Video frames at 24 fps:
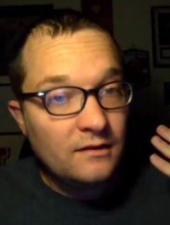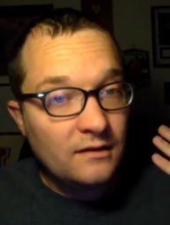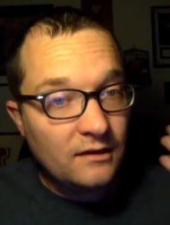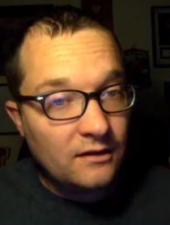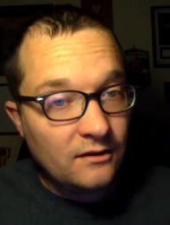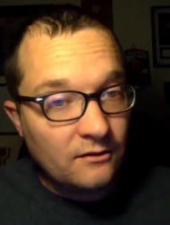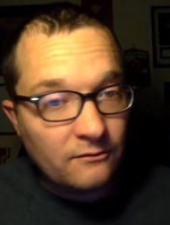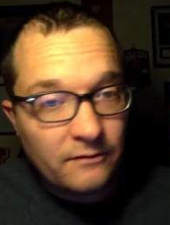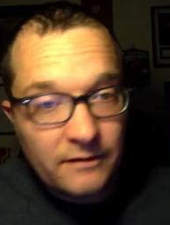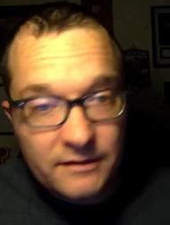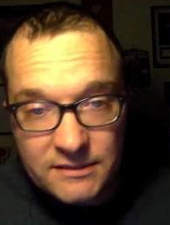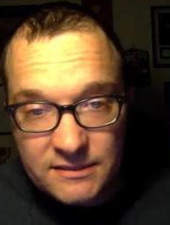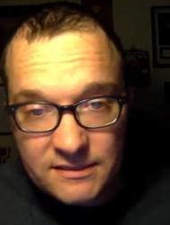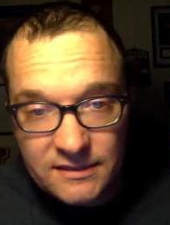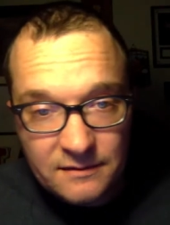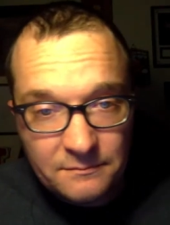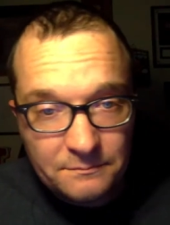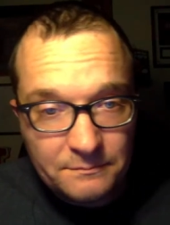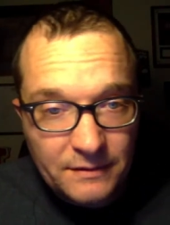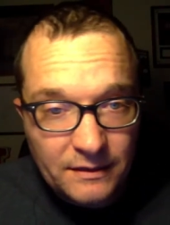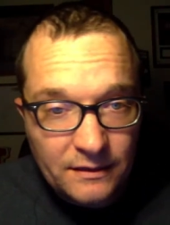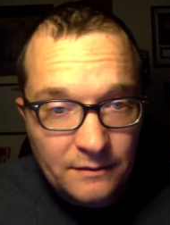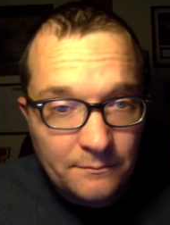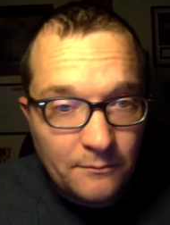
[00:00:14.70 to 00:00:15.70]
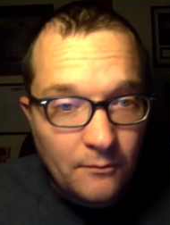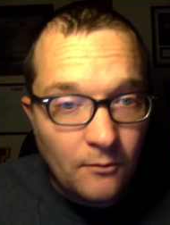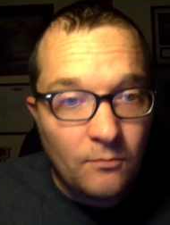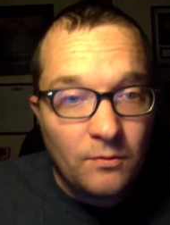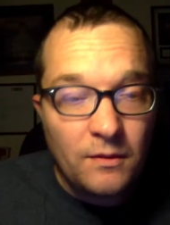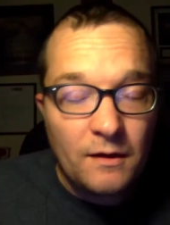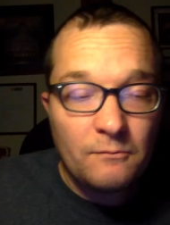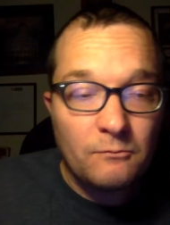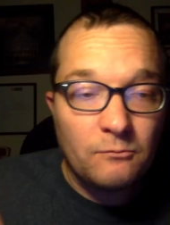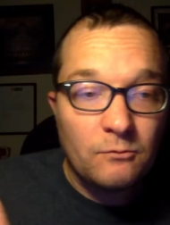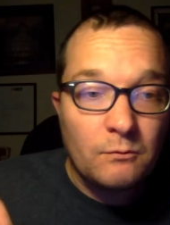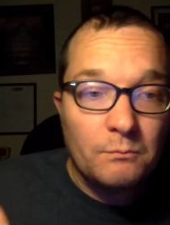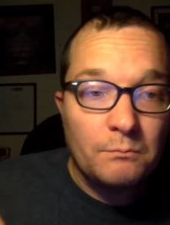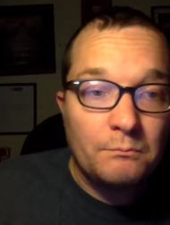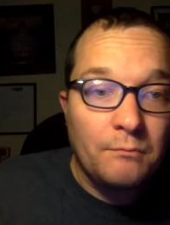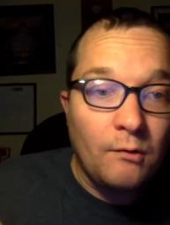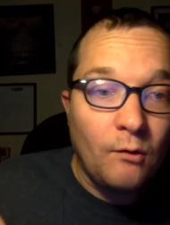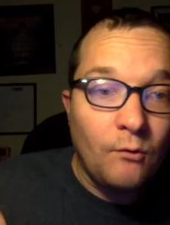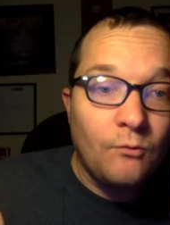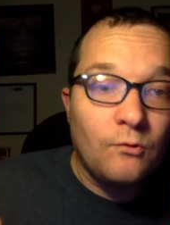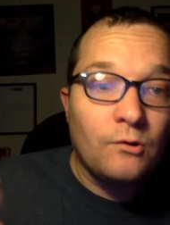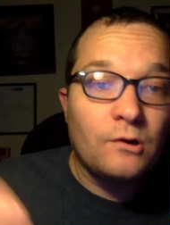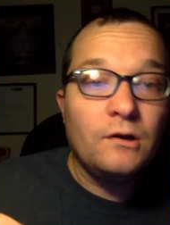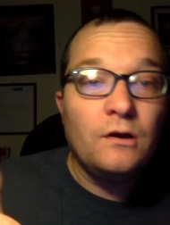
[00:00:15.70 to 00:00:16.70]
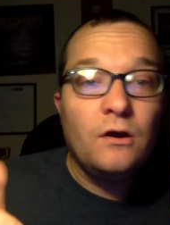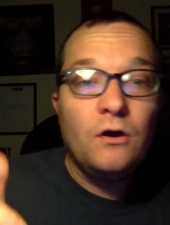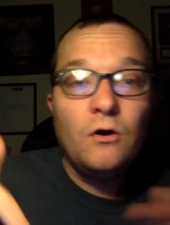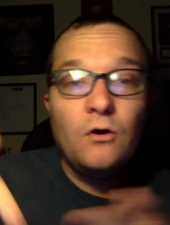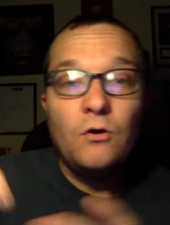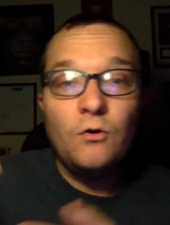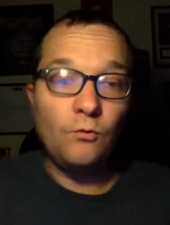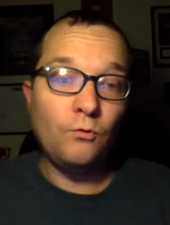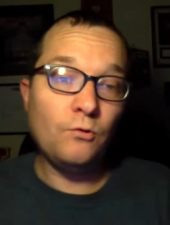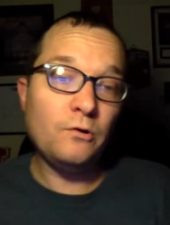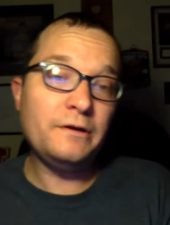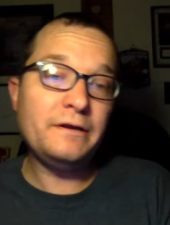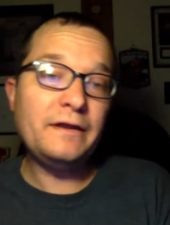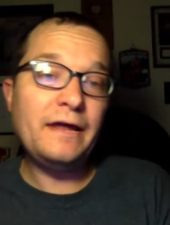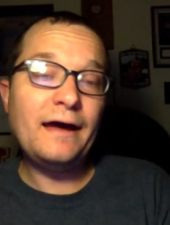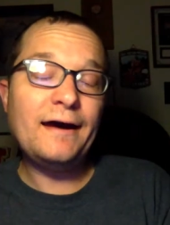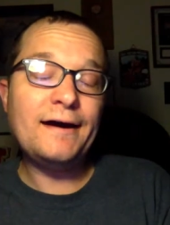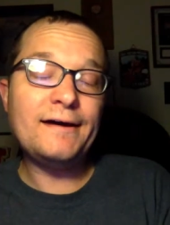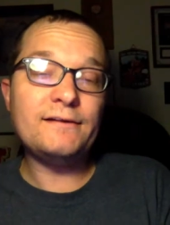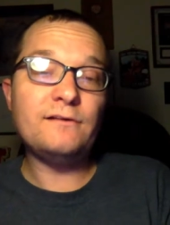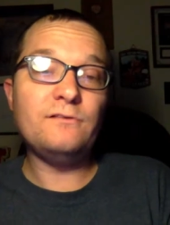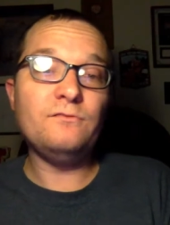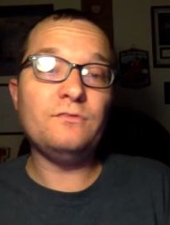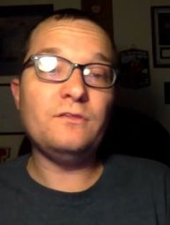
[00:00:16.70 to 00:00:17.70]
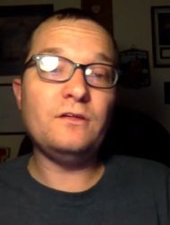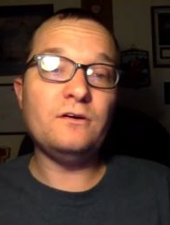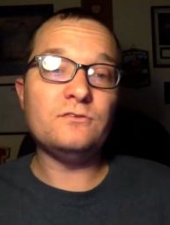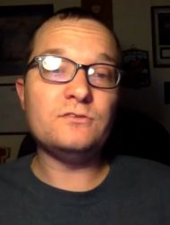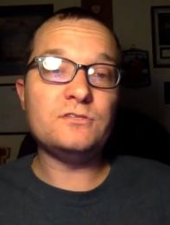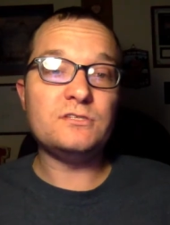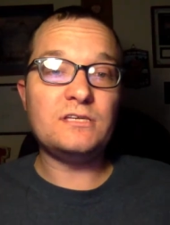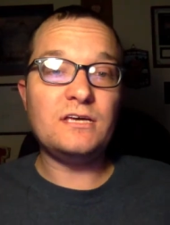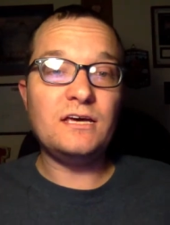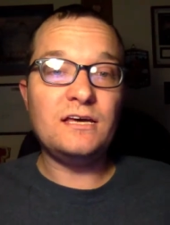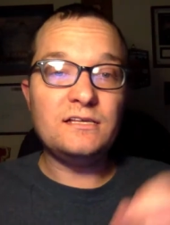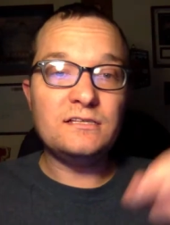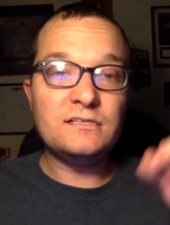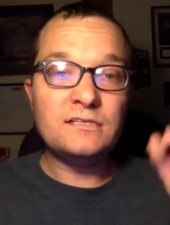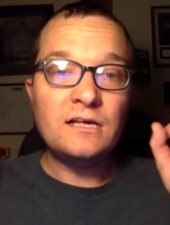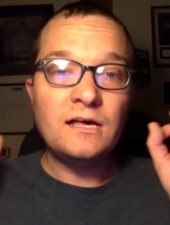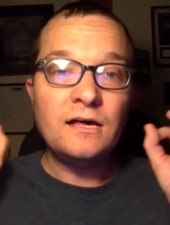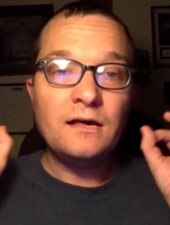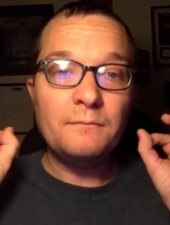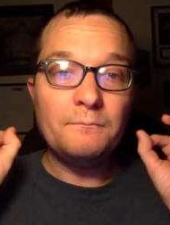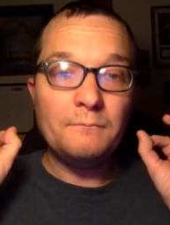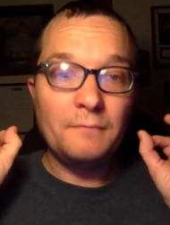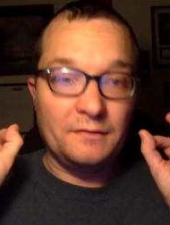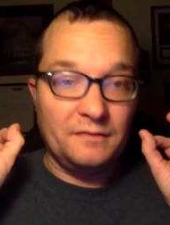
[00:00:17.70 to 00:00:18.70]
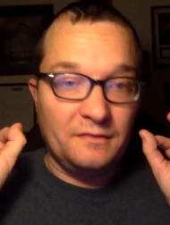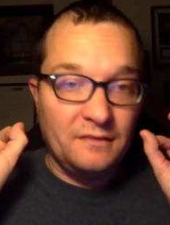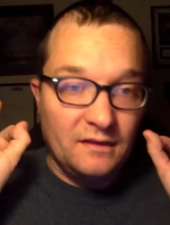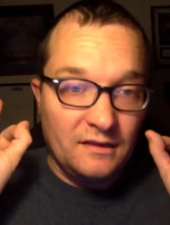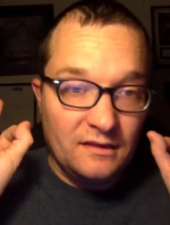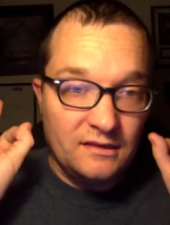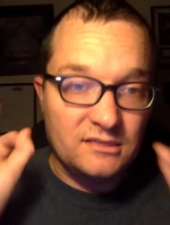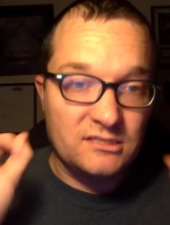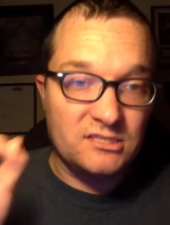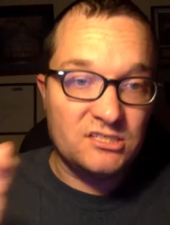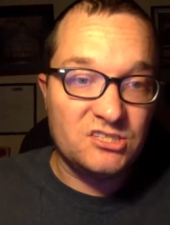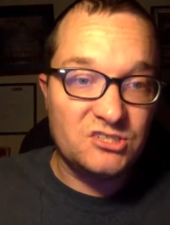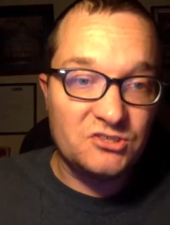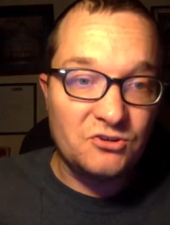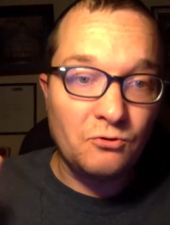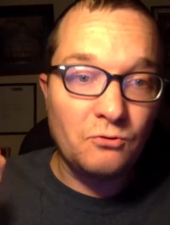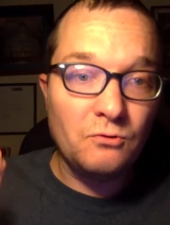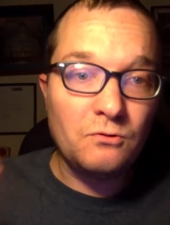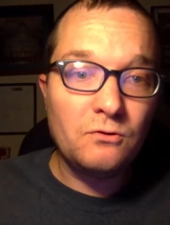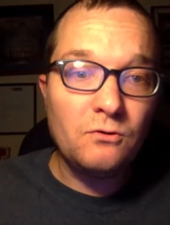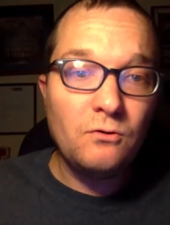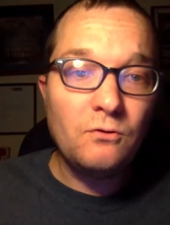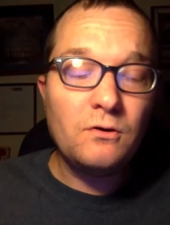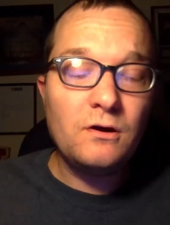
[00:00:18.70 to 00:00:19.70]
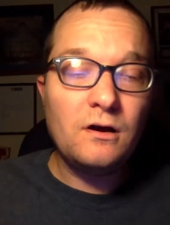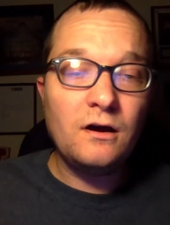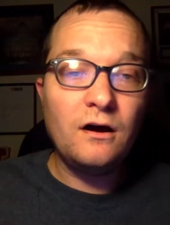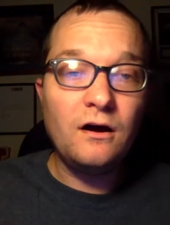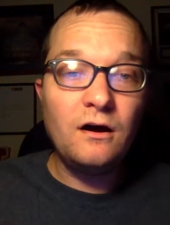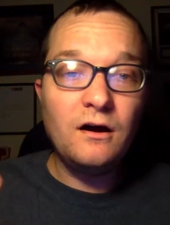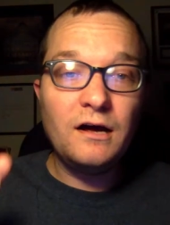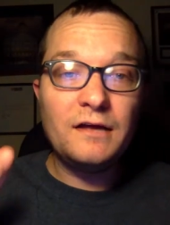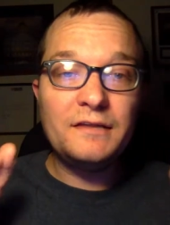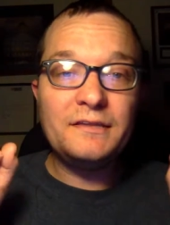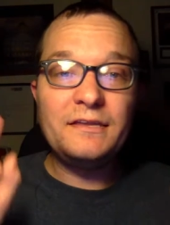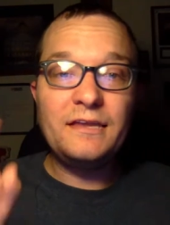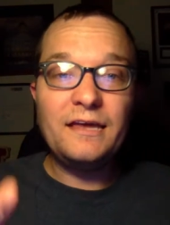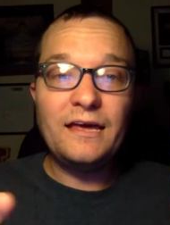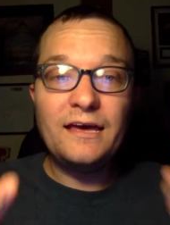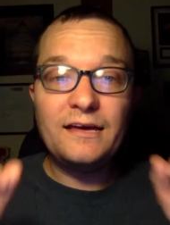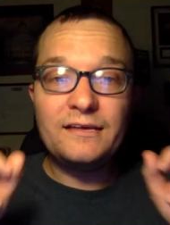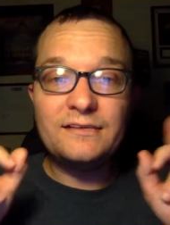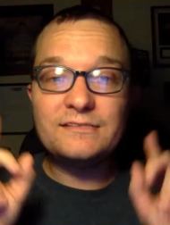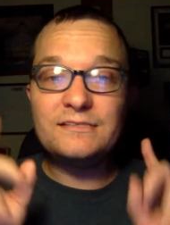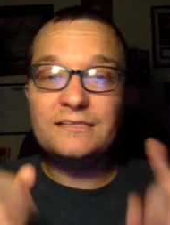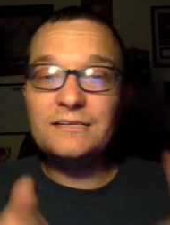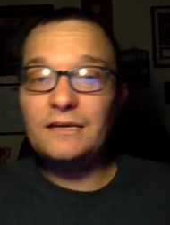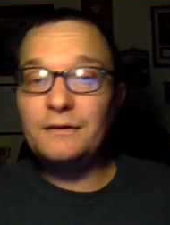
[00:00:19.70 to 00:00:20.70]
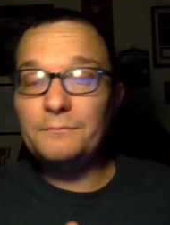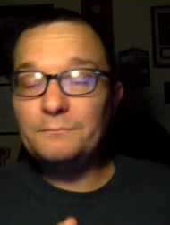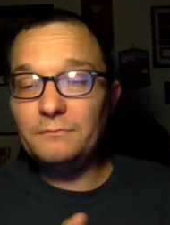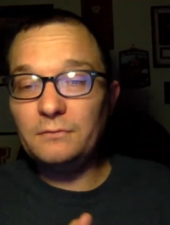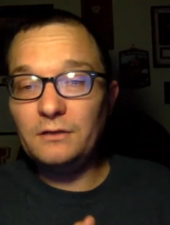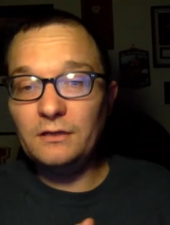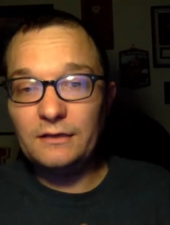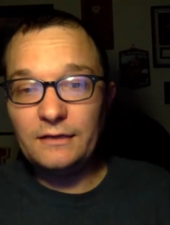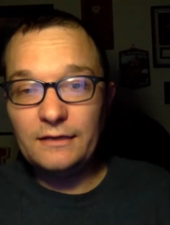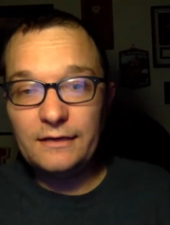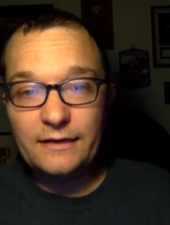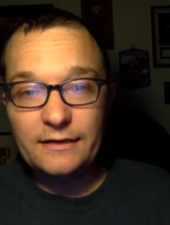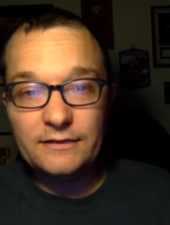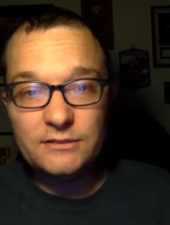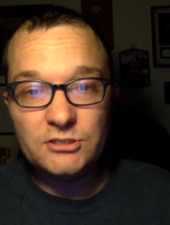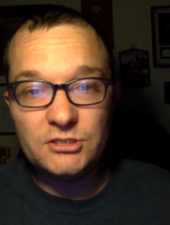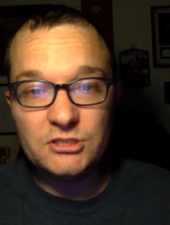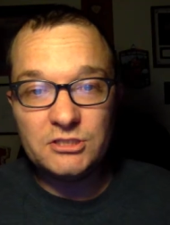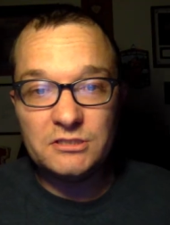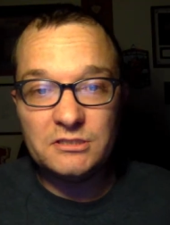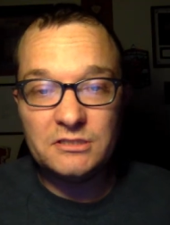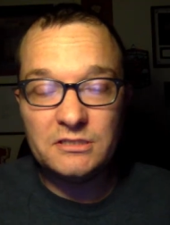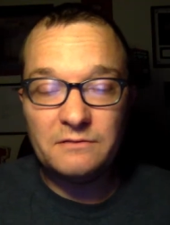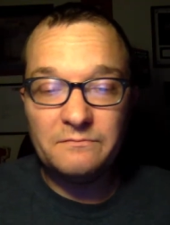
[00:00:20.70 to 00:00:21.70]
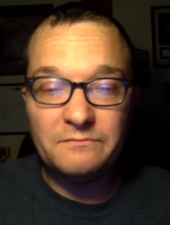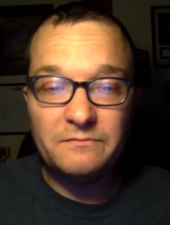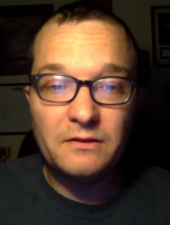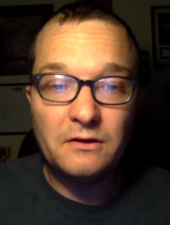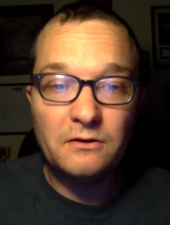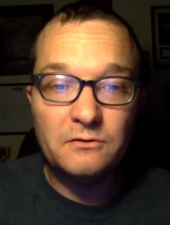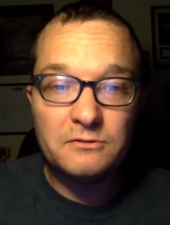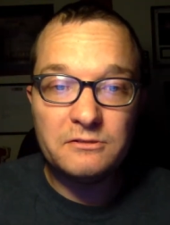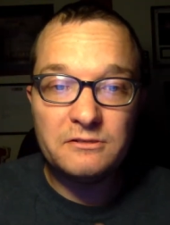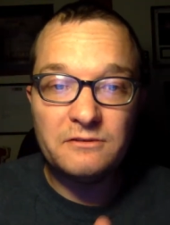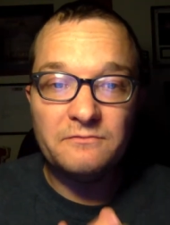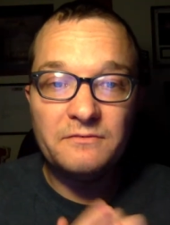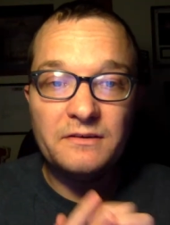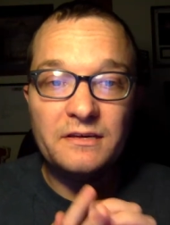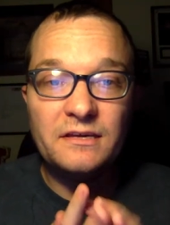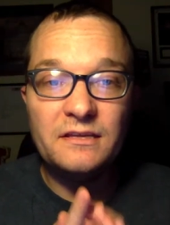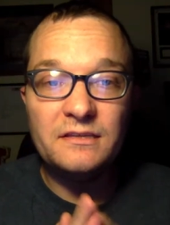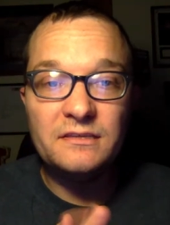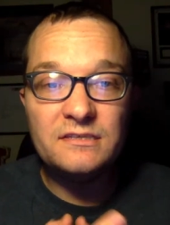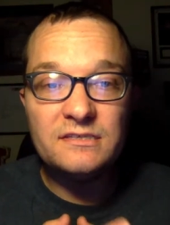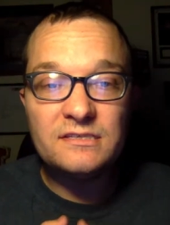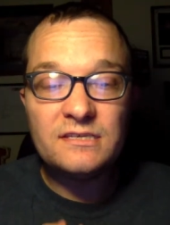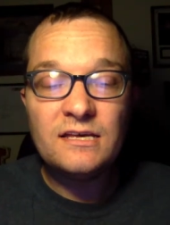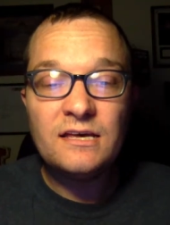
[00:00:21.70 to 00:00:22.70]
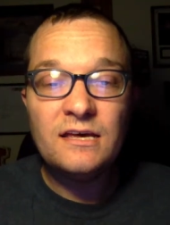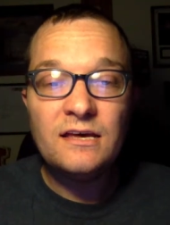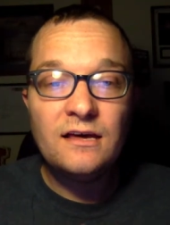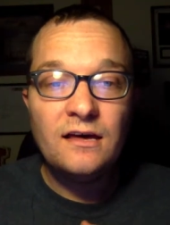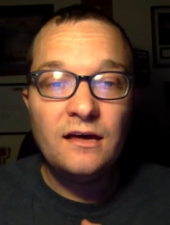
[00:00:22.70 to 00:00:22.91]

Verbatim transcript: interesting people that were born or died on those days, but the historical context and implications of those events.